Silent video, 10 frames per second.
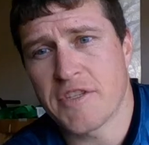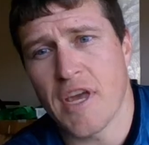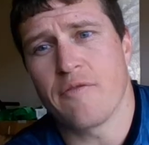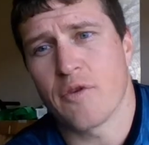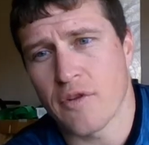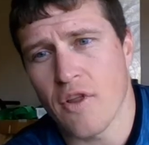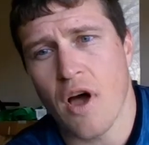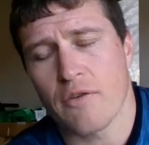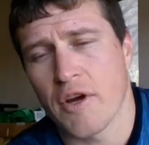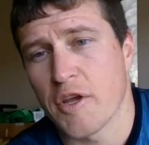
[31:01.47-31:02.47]
save you in the
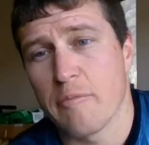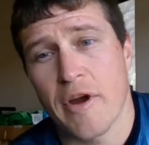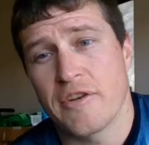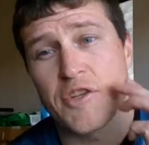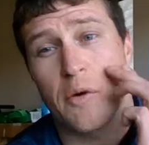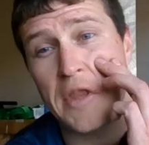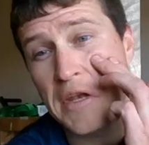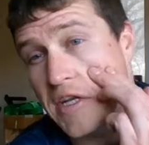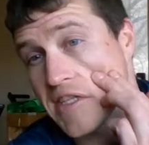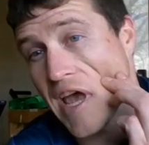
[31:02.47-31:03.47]
long run compared to someone
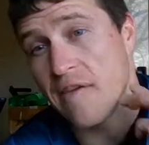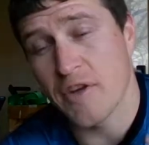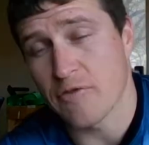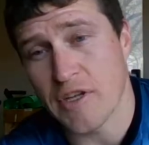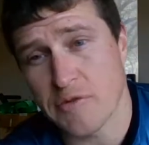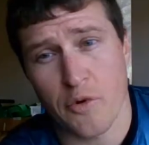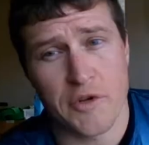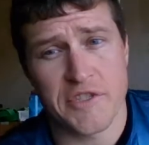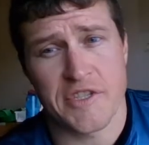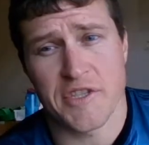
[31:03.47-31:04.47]
that doesn't have a good
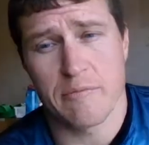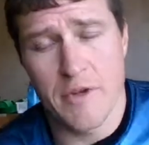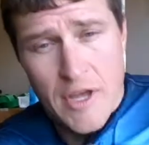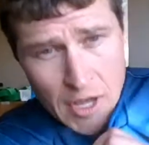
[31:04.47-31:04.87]
respiratory system.